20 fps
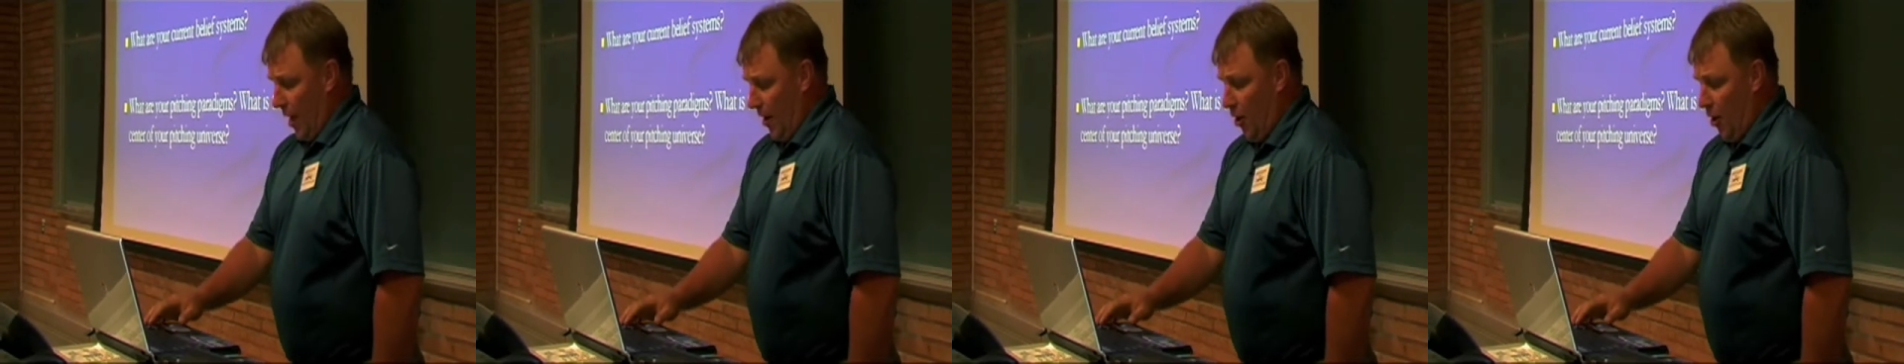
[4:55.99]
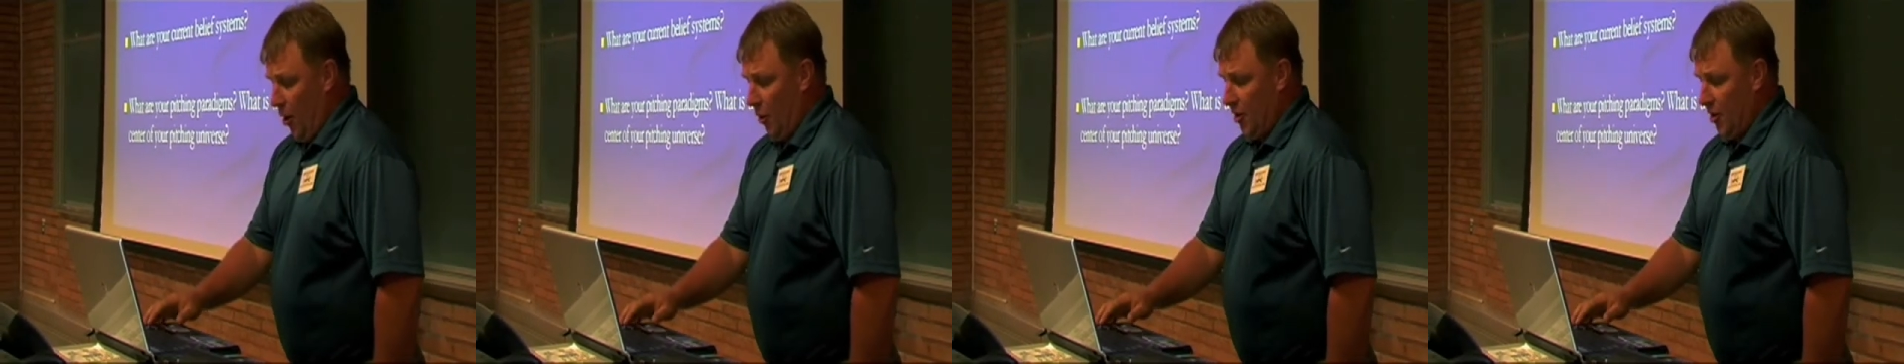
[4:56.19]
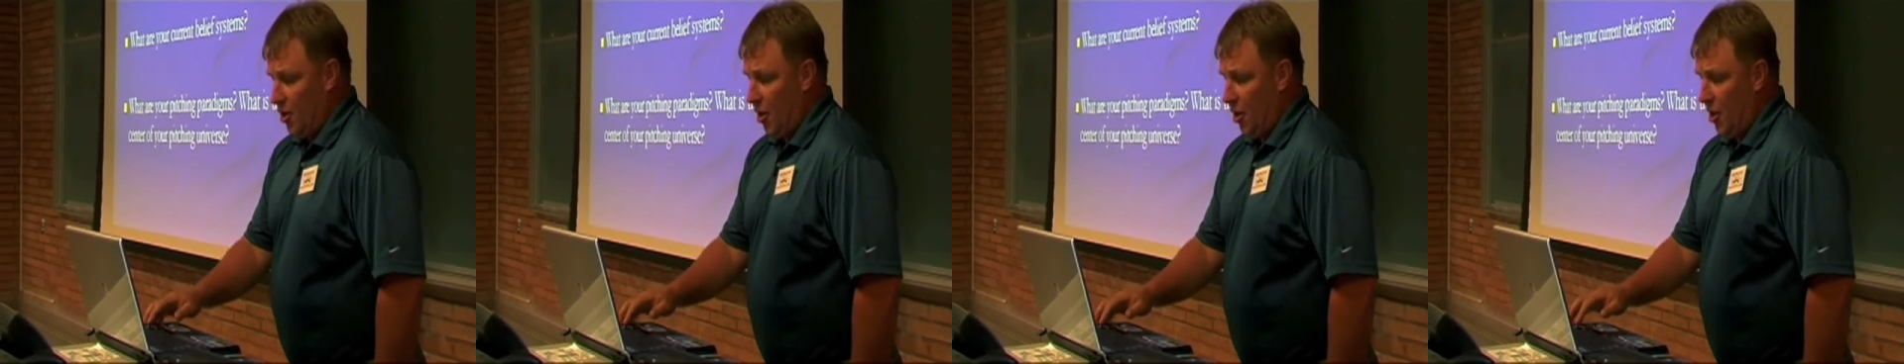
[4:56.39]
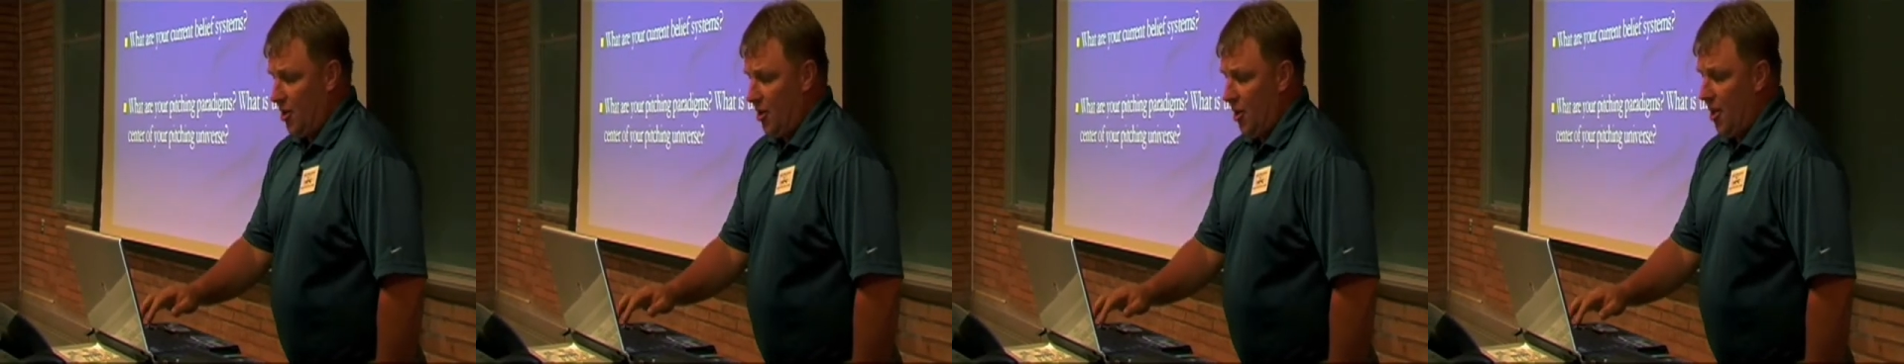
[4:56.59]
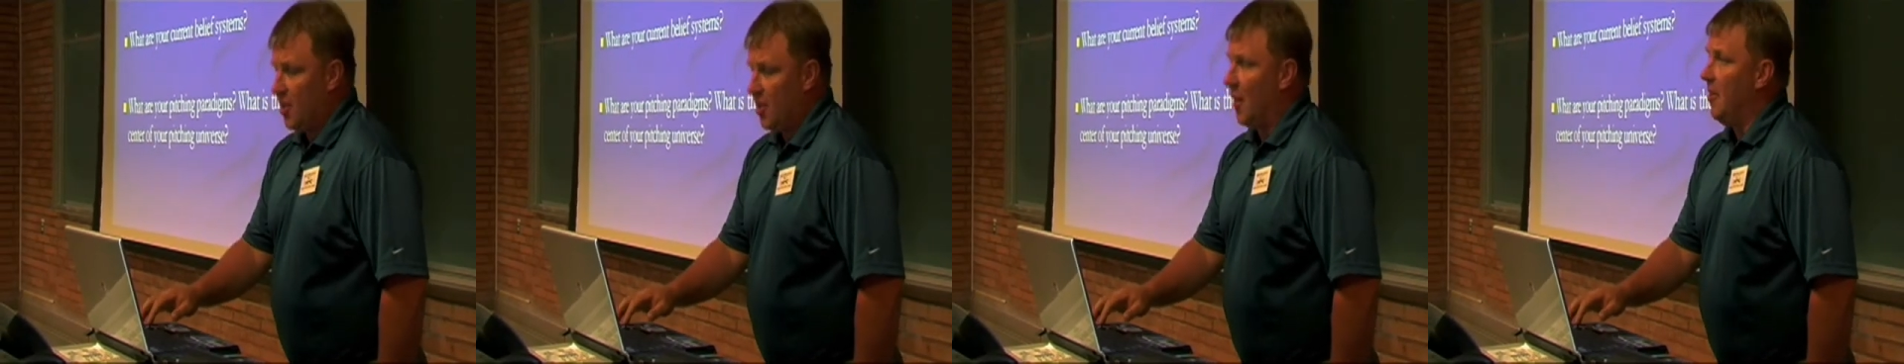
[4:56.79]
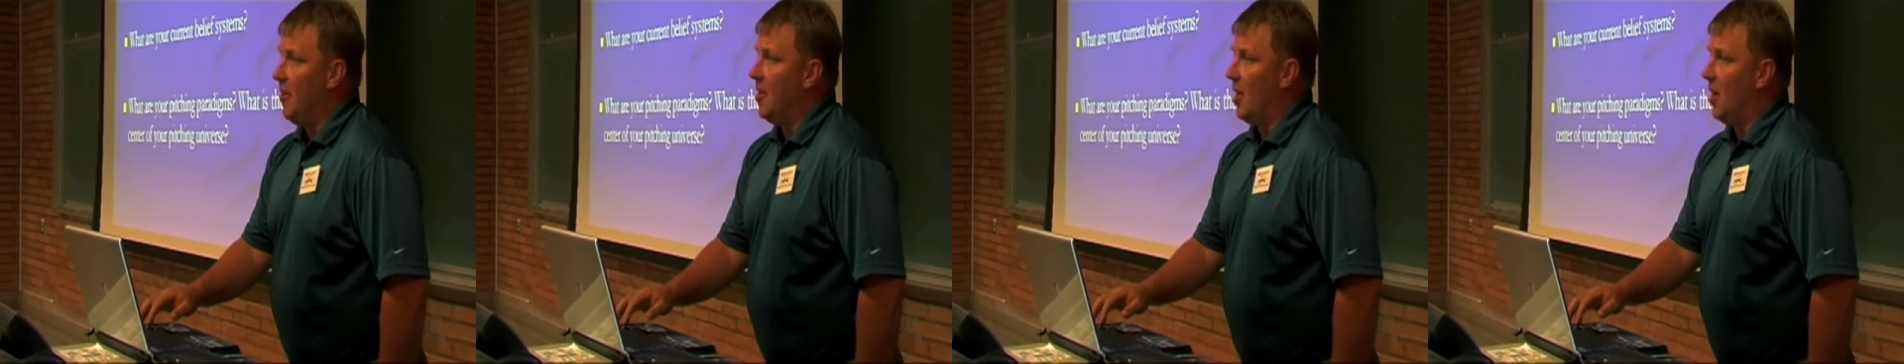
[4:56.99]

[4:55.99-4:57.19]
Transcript: I don't know what yours is.